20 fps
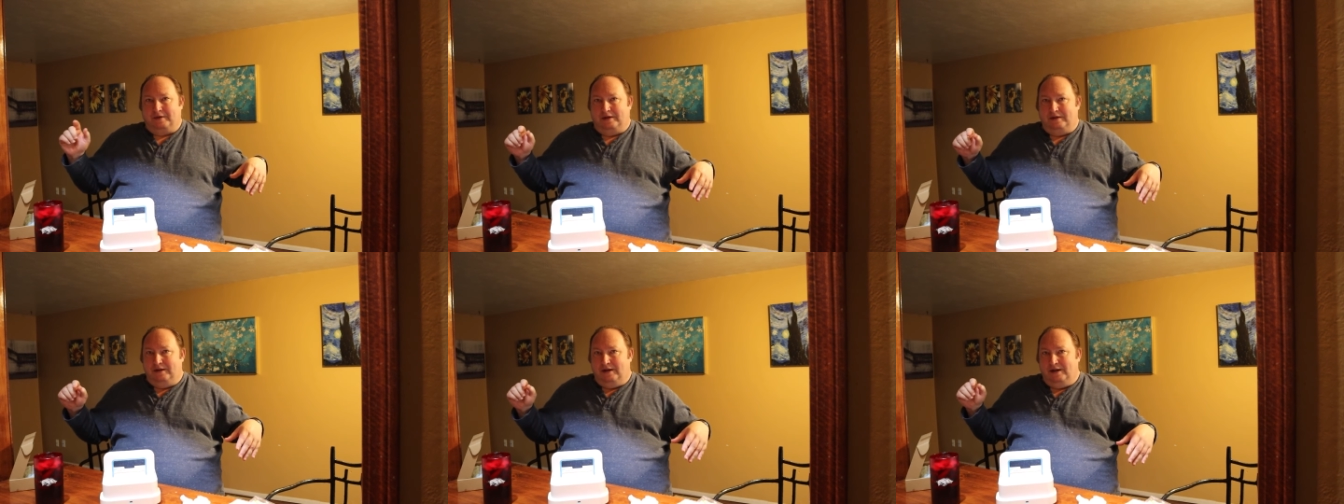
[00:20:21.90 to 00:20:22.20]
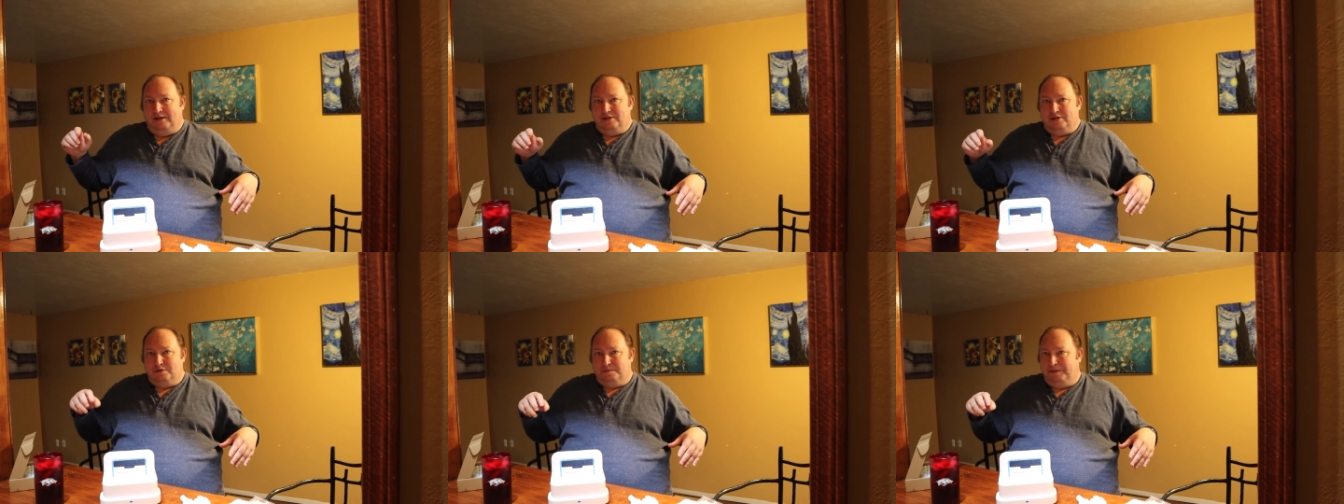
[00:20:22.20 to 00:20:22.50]
And then
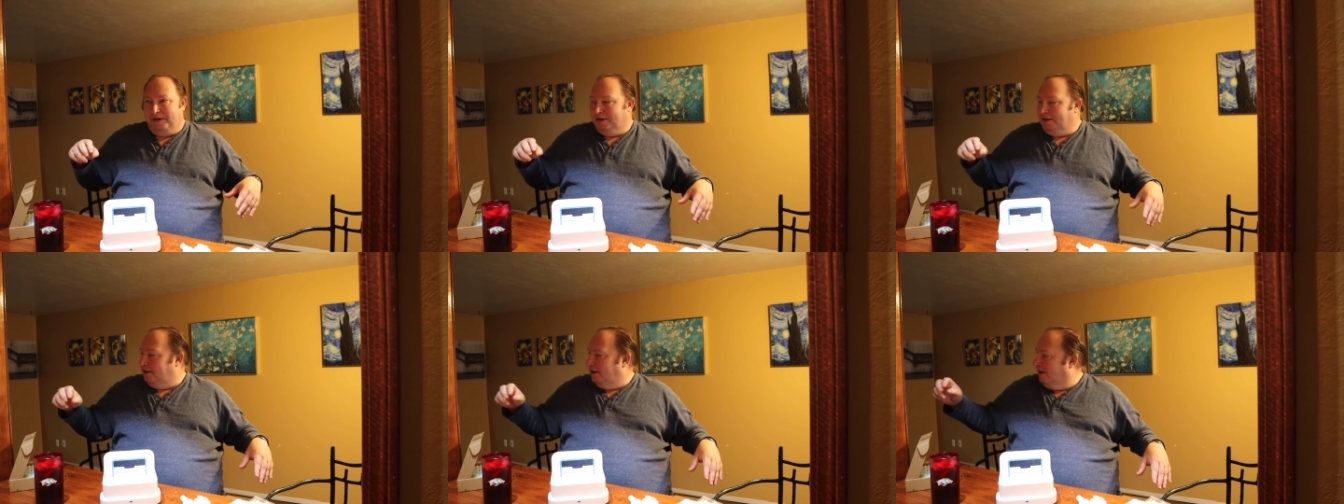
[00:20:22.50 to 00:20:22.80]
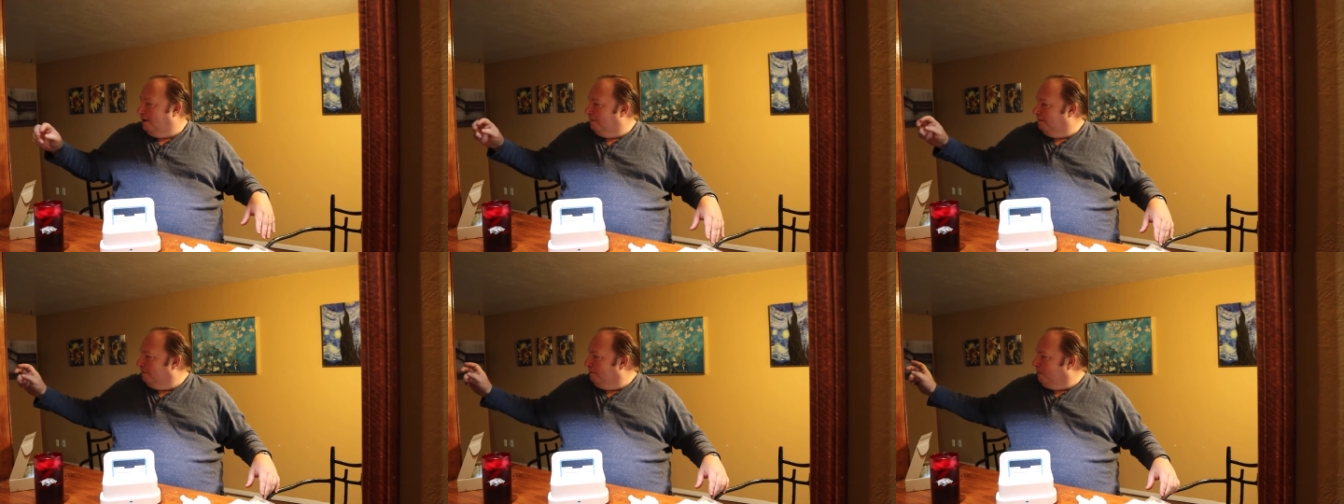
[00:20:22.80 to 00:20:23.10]
I just picked it
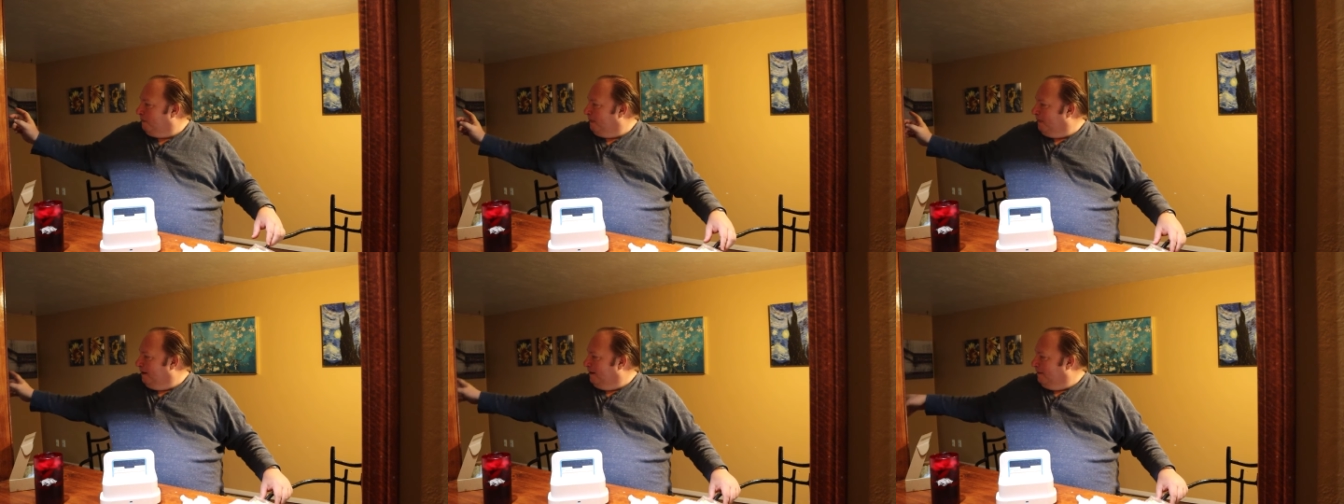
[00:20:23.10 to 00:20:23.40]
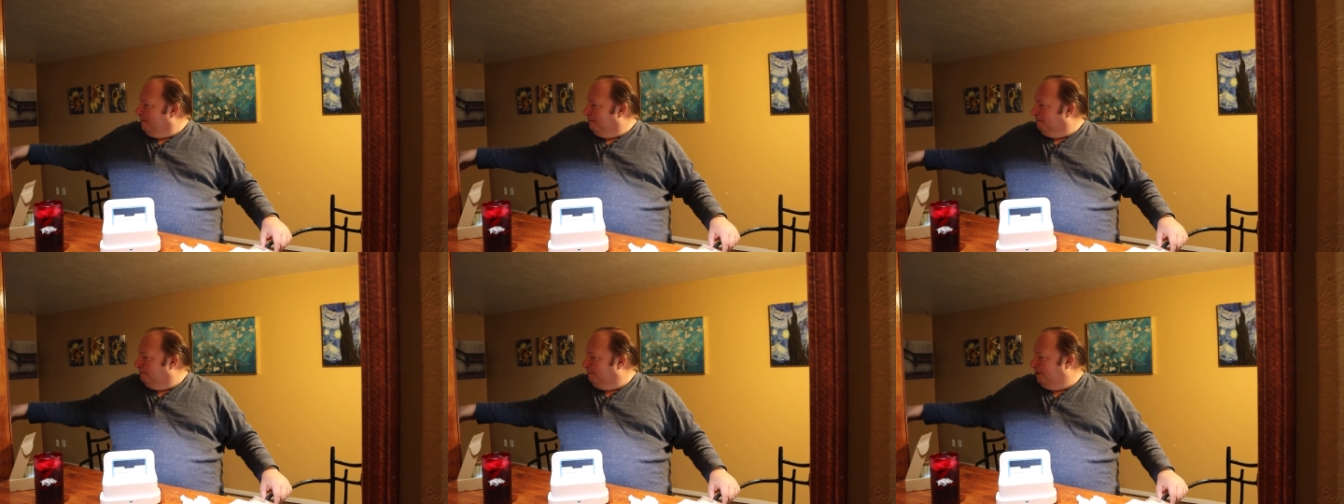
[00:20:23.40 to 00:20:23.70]
up,
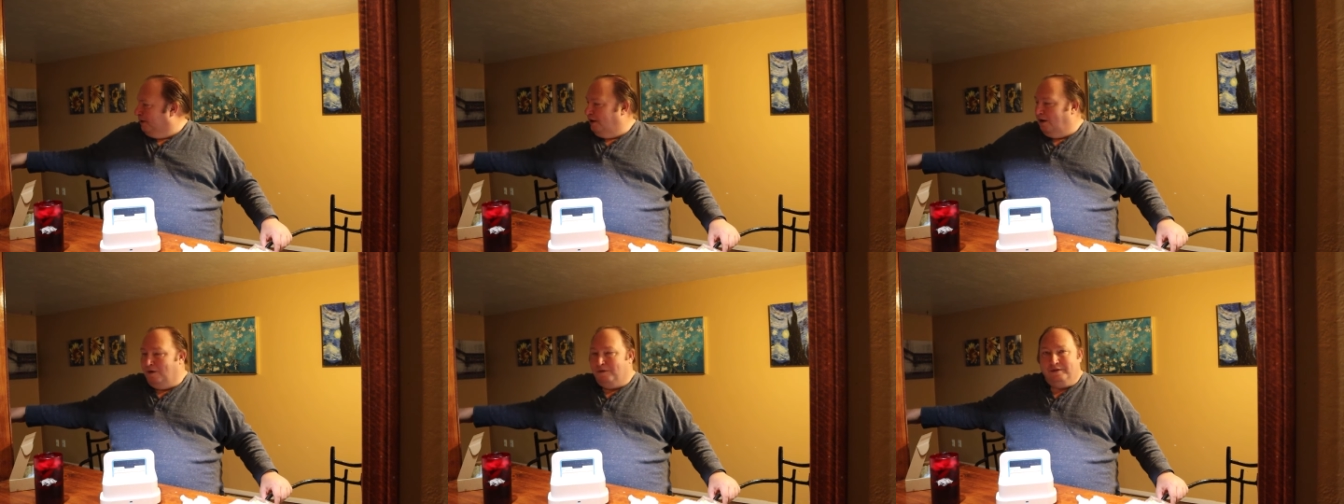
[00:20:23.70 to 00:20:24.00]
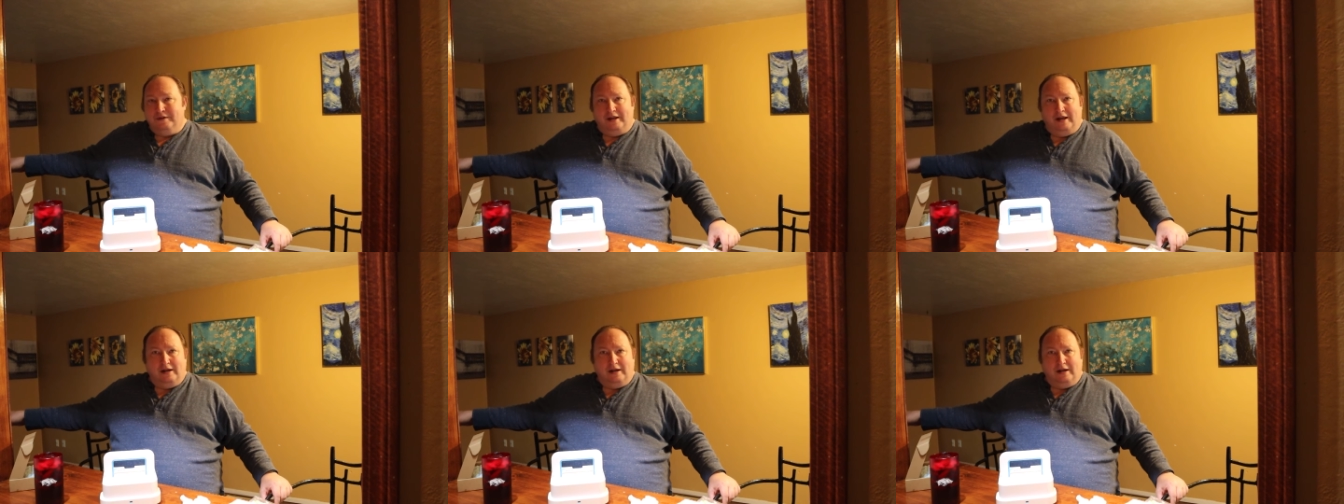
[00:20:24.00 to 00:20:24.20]
put it over in